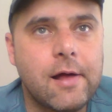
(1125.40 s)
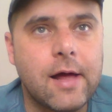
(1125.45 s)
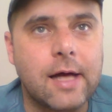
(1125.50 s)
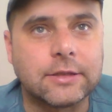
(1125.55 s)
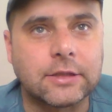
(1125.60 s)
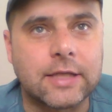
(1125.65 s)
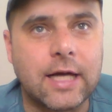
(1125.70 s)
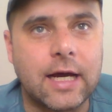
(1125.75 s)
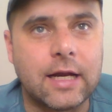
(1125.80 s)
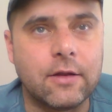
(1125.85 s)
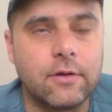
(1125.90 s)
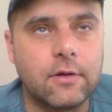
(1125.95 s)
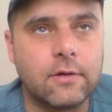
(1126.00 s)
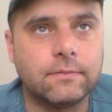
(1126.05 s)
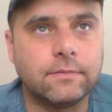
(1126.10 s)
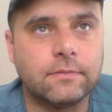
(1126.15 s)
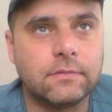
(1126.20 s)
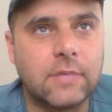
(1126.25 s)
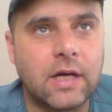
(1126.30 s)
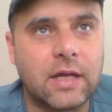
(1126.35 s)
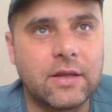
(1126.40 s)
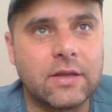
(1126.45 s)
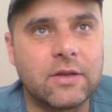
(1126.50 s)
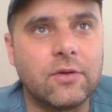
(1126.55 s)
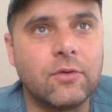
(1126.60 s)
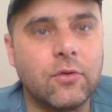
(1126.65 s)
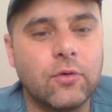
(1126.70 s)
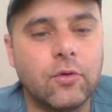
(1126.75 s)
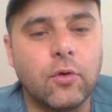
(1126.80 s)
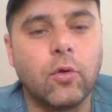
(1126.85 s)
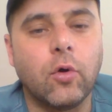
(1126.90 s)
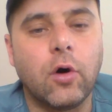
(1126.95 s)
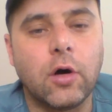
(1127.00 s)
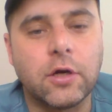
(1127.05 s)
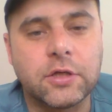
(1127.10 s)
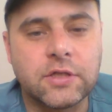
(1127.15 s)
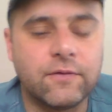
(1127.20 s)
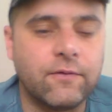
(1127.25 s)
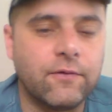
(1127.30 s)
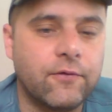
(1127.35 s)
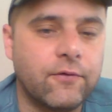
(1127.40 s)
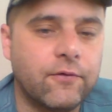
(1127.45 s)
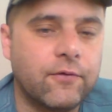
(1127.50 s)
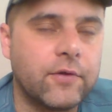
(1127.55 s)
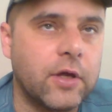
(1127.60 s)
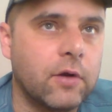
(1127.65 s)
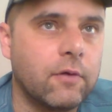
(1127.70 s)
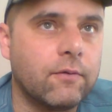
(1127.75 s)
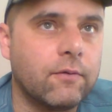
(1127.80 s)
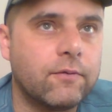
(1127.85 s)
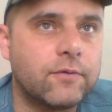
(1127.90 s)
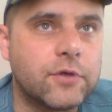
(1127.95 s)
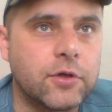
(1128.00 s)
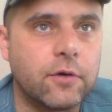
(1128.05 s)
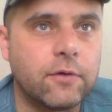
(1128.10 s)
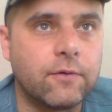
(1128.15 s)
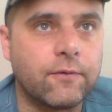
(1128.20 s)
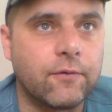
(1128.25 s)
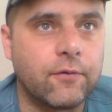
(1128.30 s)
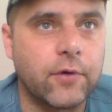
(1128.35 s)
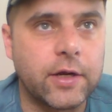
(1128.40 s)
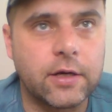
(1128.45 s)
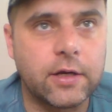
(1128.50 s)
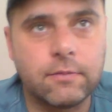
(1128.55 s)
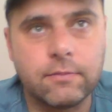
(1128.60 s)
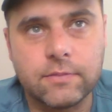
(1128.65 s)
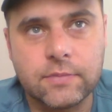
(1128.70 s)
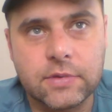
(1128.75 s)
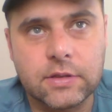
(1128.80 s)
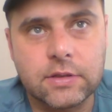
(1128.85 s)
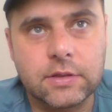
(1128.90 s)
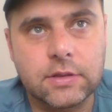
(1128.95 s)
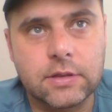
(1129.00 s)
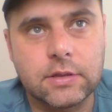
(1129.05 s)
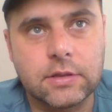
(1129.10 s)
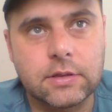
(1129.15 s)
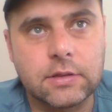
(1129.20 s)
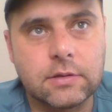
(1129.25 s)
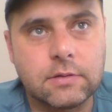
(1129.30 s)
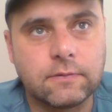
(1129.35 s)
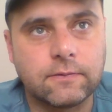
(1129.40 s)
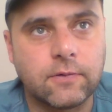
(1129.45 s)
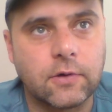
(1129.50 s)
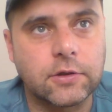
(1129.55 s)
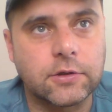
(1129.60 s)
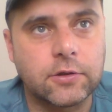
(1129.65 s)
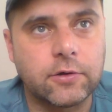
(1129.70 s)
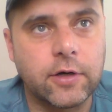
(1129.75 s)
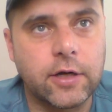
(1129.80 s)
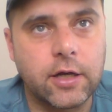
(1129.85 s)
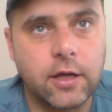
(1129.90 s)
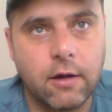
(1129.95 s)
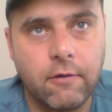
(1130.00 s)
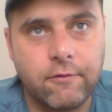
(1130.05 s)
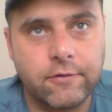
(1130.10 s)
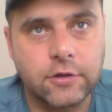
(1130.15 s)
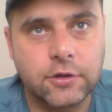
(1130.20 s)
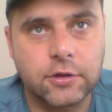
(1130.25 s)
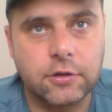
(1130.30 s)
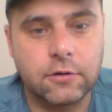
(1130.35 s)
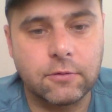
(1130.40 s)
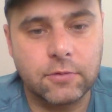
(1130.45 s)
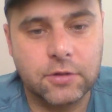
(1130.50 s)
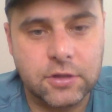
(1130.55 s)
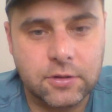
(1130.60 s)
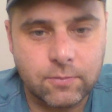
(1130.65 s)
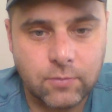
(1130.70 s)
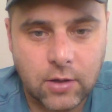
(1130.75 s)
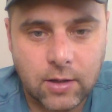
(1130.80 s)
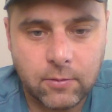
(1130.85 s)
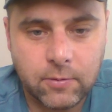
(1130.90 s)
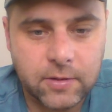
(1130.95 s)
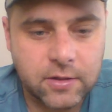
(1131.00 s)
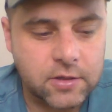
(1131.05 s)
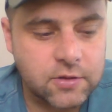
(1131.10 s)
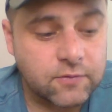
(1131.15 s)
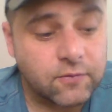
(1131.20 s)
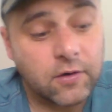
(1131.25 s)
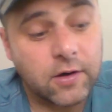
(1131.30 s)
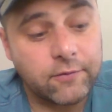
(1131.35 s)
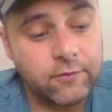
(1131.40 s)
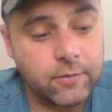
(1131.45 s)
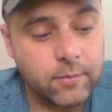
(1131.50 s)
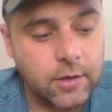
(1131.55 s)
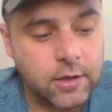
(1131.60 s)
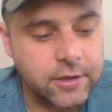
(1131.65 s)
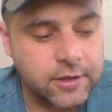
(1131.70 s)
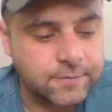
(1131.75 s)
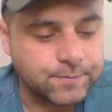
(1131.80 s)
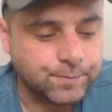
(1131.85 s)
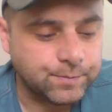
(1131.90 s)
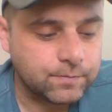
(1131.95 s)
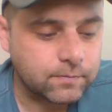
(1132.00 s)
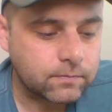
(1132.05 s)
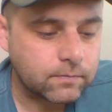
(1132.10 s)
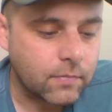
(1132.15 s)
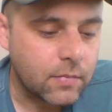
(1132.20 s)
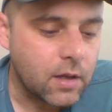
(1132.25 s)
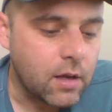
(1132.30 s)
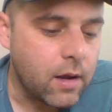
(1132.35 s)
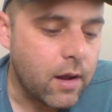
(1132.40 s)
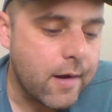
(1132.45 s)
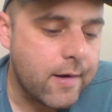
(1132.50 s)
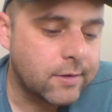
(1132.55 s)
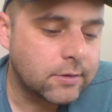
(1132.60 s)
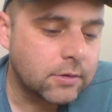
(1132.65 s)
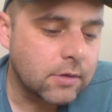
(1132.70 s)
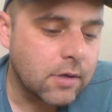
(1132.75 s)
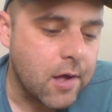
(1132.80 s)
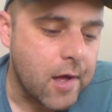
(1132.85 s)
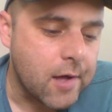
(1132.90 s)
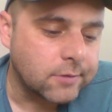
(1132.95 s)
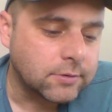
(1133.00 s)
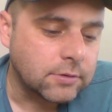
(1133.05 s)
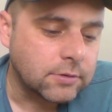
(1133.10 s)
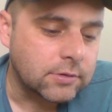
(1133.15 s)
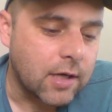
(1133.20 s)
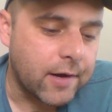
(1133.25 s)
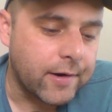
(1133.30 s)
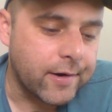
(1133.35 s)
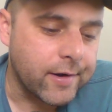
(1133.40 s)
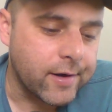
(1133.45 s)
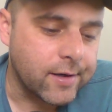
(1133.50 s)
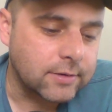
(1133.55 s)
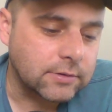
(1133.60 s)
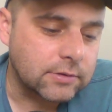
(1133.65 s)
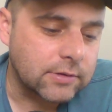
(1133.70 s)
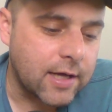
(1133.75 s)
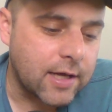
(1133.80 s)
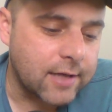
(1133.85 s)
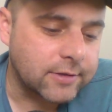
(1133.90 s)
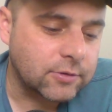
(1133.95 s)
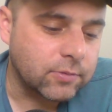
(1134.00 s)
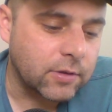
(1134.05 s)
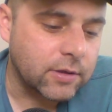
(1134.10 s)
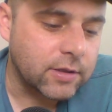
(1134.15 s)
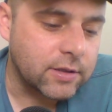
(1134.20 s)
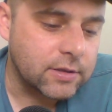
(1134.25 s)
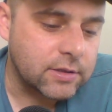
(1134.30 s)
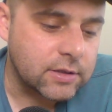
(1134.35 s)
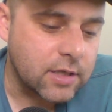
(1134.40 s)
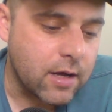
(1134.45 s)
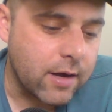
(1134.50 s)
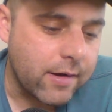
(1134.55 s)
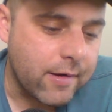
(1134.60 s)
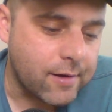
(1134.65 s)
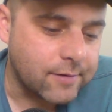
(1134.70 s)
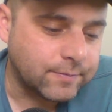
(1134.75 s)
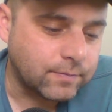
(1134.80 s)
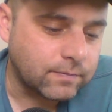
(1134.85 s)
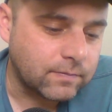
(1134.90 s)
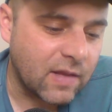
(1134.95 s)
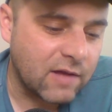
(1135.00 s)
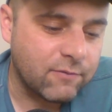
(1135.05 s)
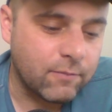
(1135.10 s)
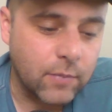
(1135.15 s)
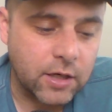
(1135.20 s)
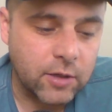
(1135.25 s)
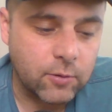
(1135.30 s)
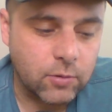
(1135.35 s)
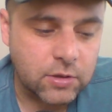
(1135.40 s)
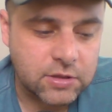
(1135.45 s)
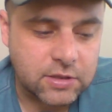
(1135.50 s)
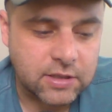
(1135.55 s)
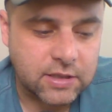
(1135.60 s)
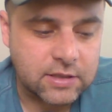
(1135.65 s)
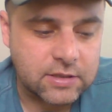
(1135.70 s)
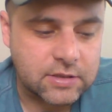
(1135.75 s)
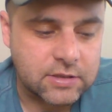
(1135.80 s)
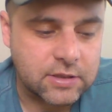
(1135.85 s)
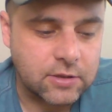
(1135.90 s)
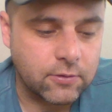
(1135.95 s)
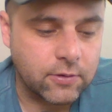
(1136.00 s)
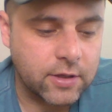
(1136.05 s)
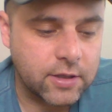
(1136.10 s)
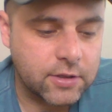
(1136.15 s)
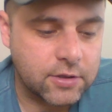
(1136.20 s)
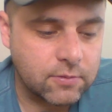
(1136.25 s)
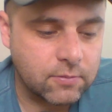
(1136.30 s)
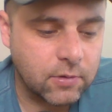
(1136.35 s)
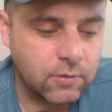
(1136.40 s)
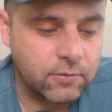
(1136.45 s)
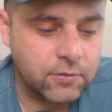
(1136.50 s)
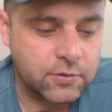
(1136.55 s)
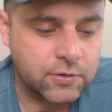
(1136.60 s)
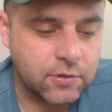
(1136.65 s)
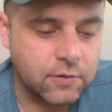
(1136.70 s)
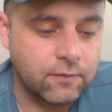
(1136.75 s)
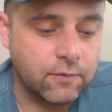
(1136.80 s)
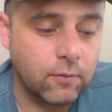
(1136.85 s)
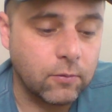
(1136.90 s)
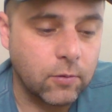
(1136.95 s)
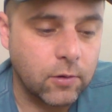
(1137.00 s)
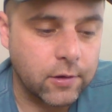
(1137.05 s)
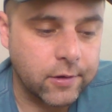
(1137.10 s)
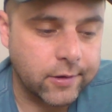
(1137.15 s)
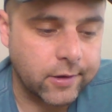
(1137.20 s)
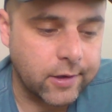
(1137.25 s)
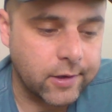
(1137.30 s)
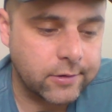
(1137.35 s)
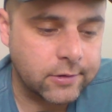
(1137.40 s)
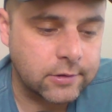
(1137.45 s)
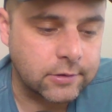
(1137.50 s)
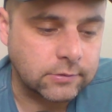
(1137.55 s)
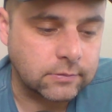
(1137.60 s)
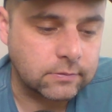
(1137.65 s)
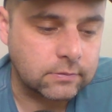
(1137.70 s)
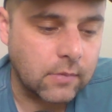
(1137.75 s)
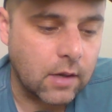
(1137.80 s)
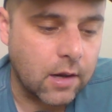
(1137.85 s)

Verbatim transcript: That's kind of the, uh, the, the loss of, you know, certain freedoms is, is frustrating for sure, which it probably is for everybody. And uh, last one is, uh, if money wasn't a consideration, what would you do for work? I don't know.